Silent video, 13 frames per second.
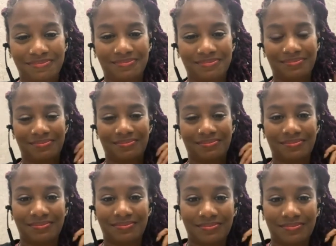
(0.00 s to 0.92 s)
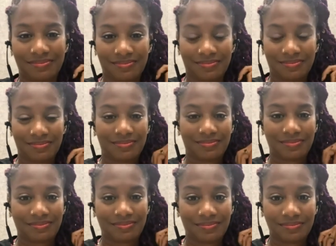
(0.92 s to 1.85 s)

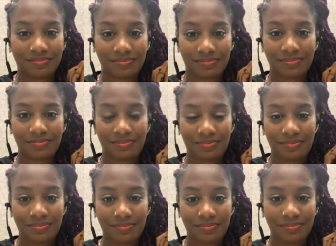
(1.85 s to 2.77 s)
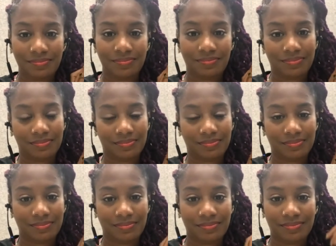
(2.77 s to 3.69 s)

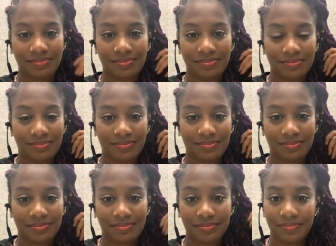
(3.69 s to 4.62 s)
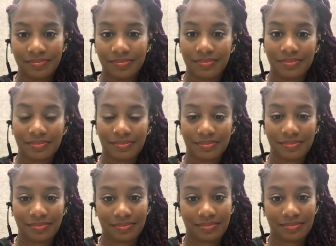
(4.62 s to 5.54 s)

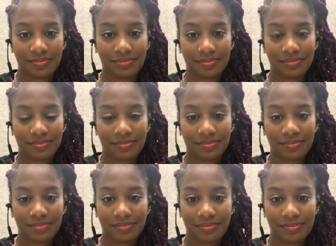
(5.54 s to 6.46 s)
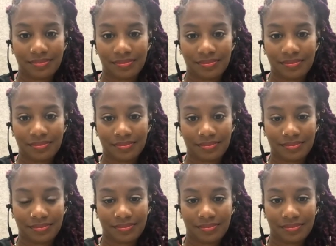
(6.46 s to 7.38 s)

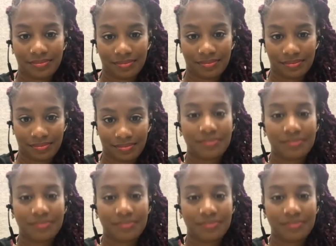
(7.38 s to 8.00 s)
This person isn't speaking.